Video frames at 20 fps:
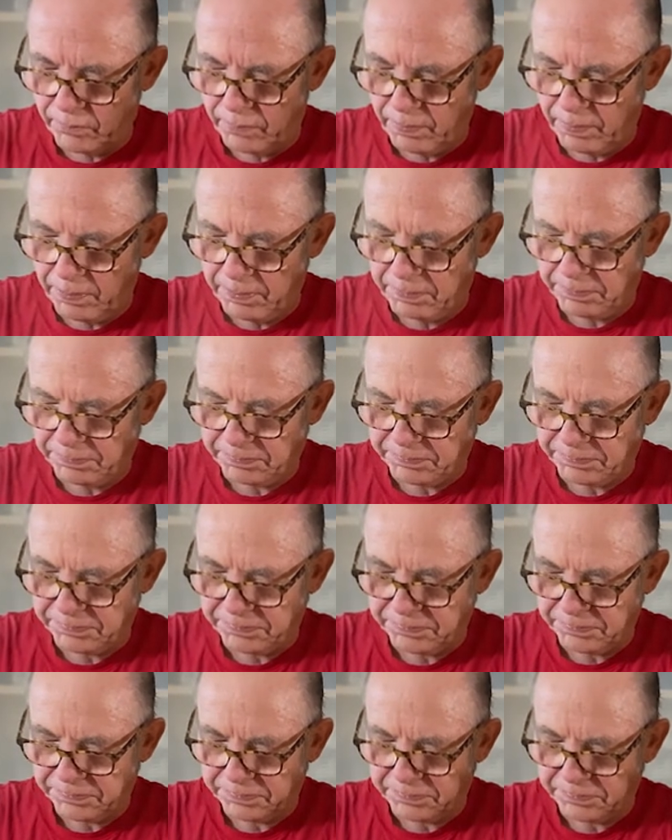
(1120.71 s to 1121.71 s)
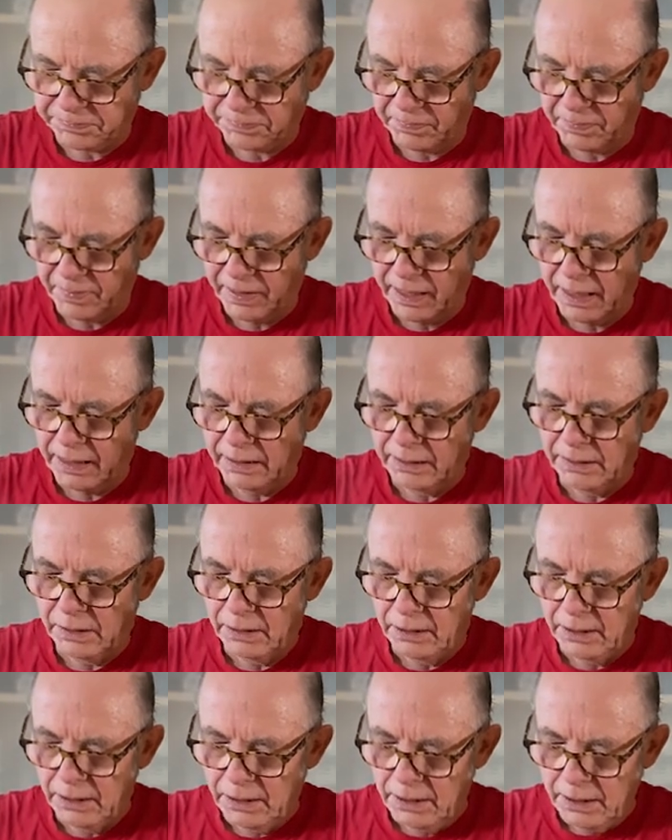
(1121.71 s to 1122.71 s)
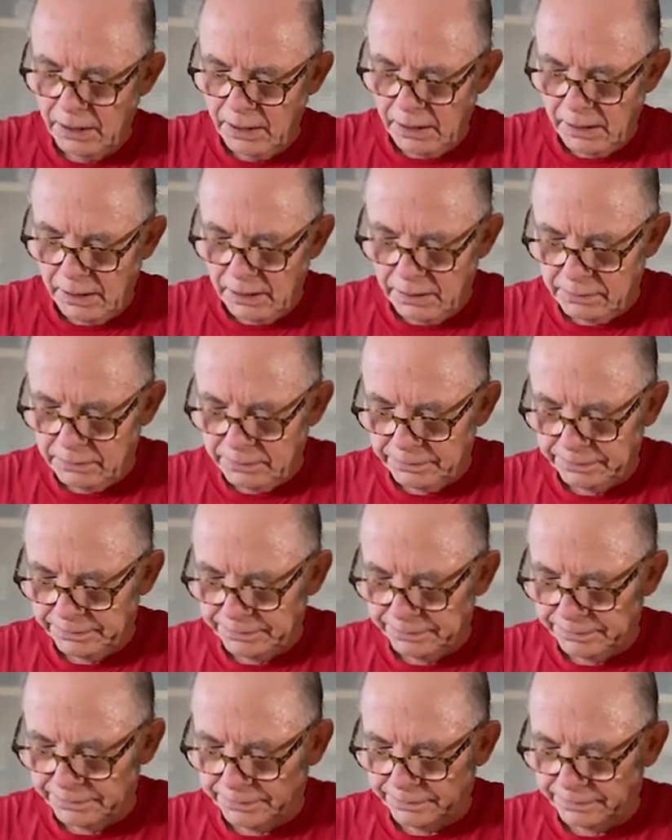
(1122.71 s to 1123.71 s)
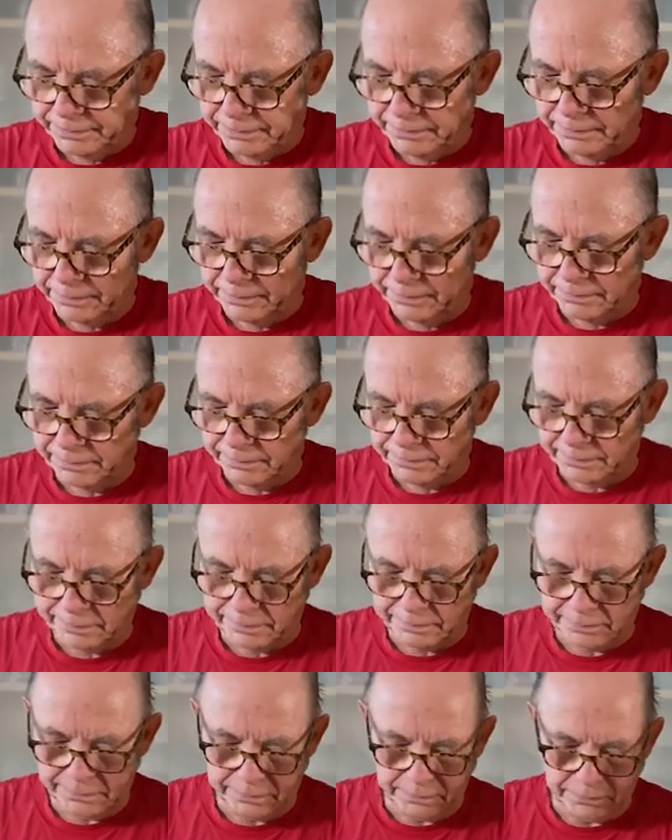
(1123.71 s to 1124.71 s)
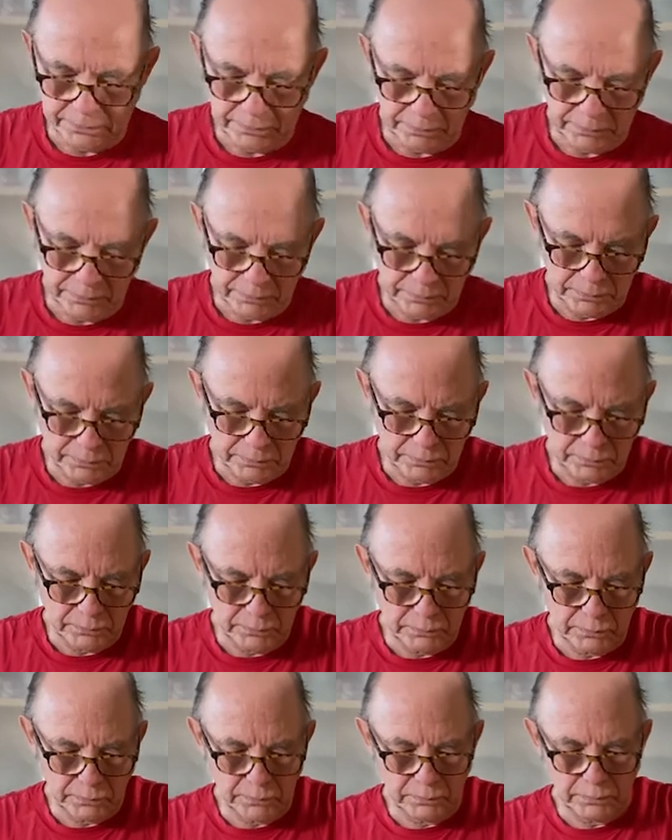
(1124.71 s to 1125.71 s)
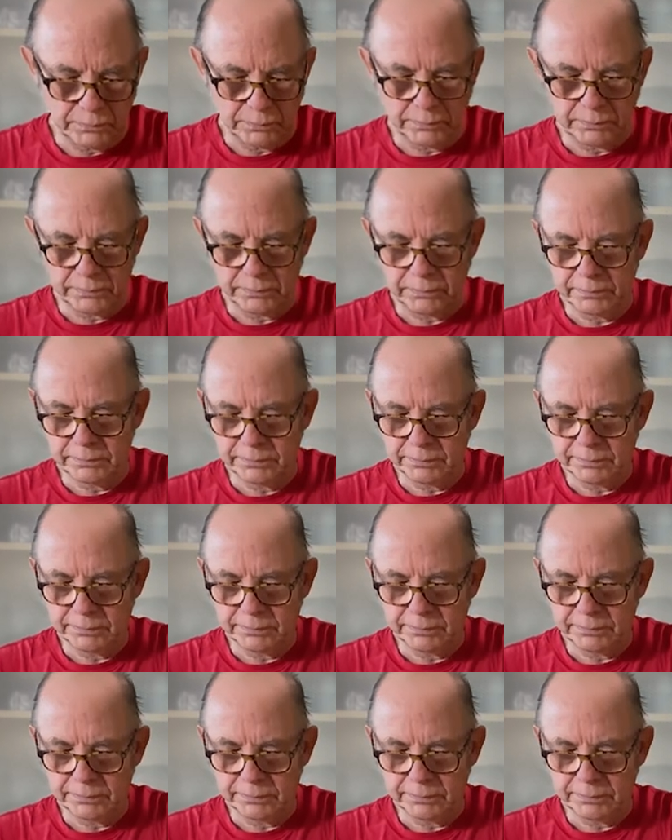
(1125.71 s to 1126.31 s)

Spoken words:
(silent)